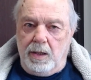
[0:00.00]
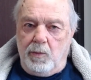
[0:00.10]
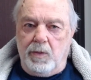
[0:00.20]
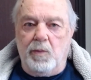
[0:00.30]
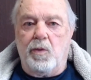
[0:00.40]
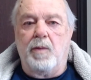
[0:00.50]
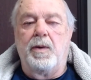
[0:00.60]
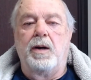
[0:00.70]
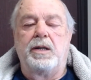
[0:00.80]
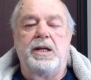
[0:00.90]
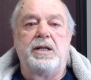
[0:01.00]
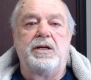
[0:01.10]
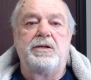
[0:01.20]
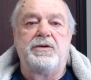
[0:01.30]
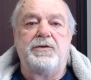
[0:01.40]
what Walmart did
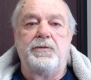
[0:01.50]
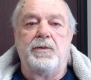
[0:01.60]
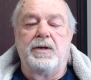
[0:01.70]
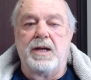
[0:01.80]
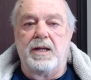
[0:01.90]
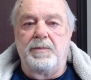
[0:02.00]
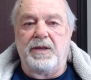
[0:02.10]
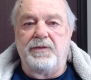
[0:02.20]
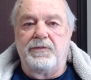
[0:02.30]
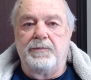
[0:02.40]
to economies.